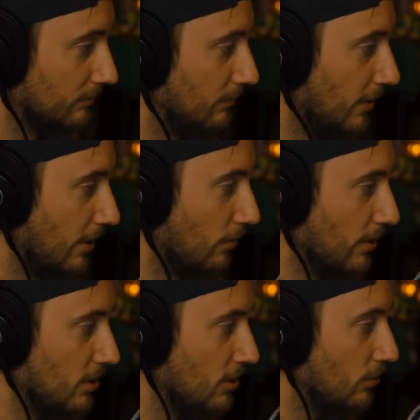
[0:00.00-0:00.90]

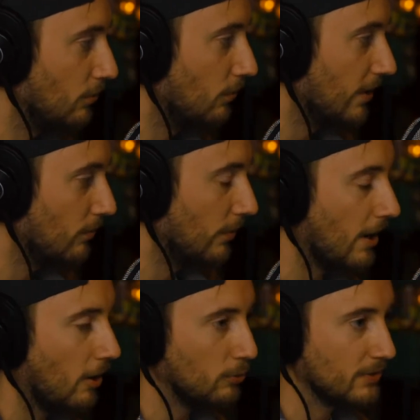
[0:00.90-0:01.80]
We
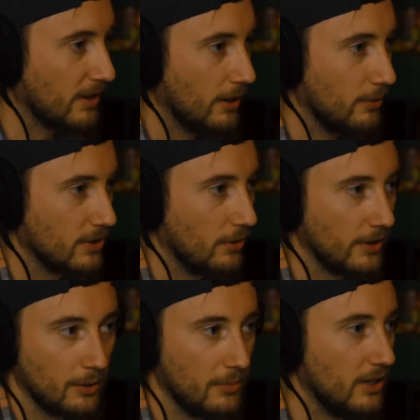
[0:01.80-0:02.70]
hoped that it was only
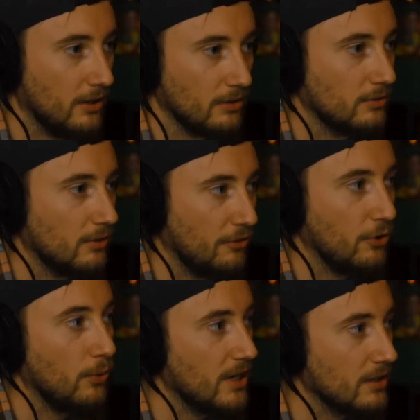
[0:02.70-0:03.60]
going to be a
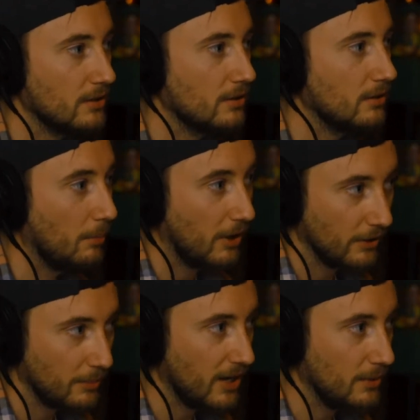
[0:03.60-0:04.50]
few weeks, a
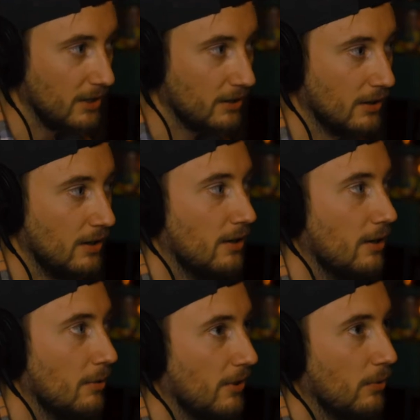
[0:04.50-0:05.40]
month maybe,
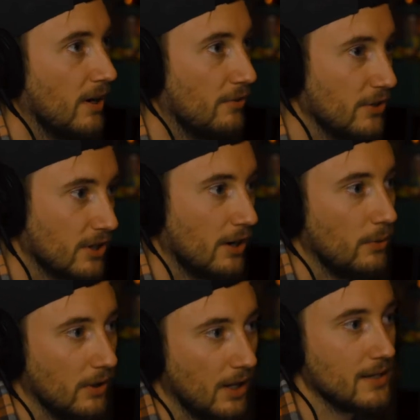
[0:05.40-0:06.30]
but then whenever you started
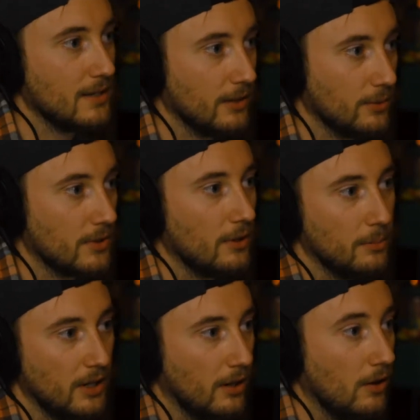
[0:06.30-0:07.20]
realizing it was going to
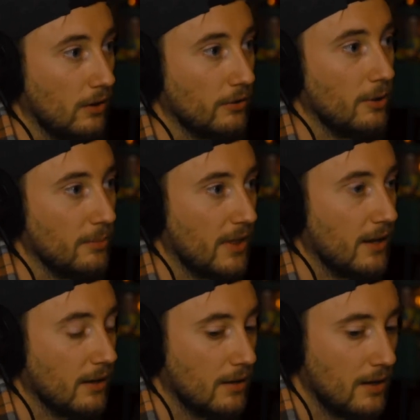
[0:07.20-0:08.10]
be a long-term
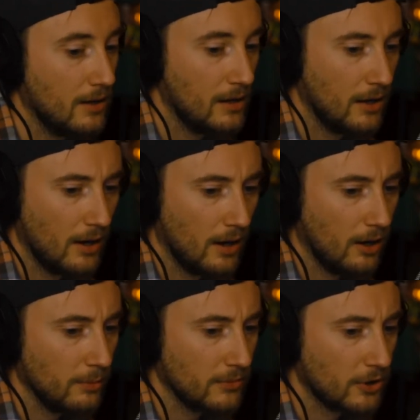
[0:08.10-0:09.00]
thing.
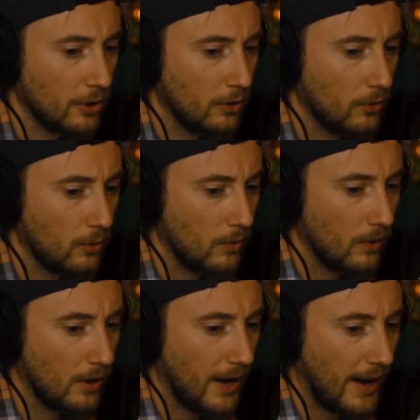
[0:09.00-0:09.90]
So
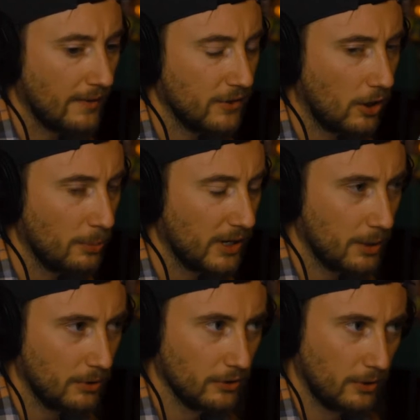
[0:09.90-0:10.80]
have y'all been
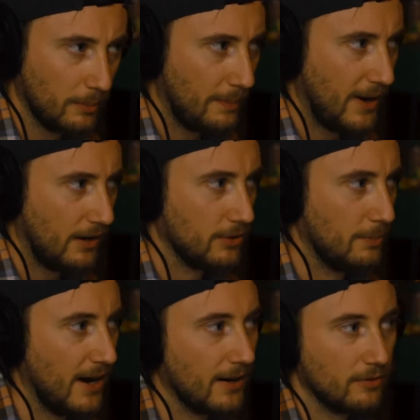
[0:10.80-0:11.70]
able to bounce
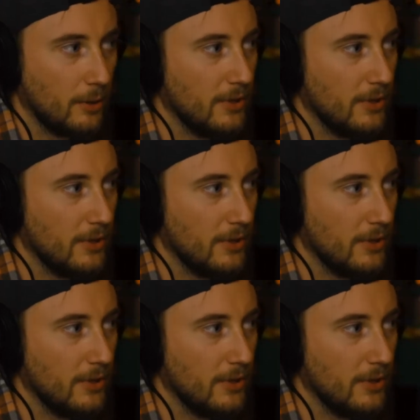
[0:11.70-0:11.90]
back from